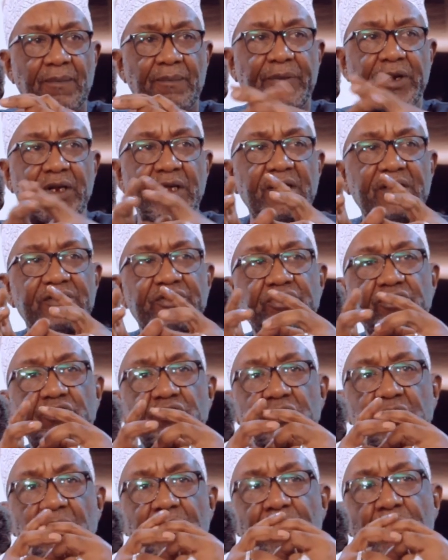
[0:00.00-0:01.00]
bring us
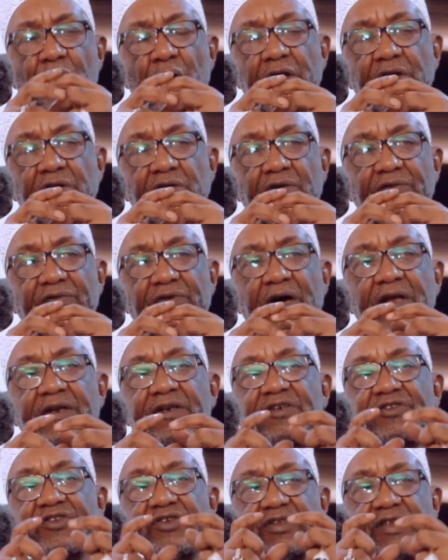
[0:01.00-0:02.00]
to the point of
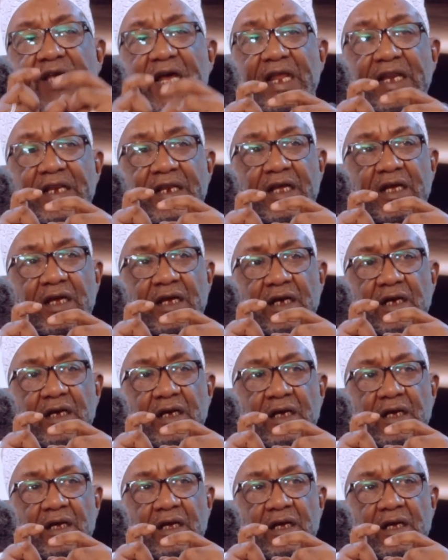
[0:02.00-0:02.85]
understanding